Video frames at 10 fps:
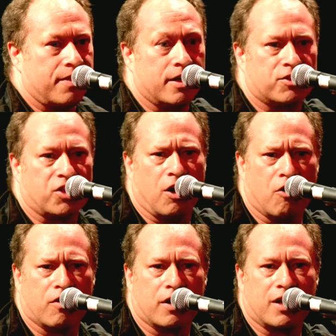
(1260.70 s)
there's a
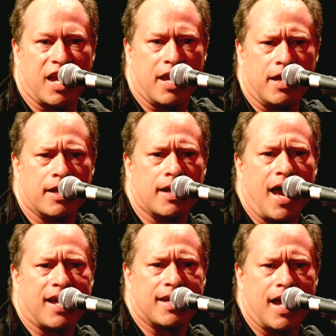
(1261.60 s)
hurricane, I
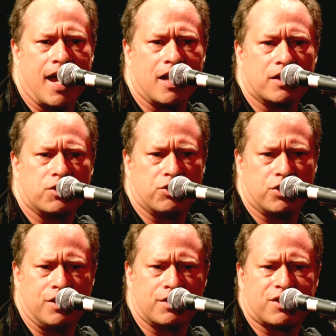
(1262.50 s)
got a
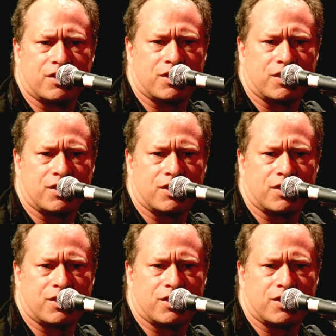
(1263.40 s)
Jesus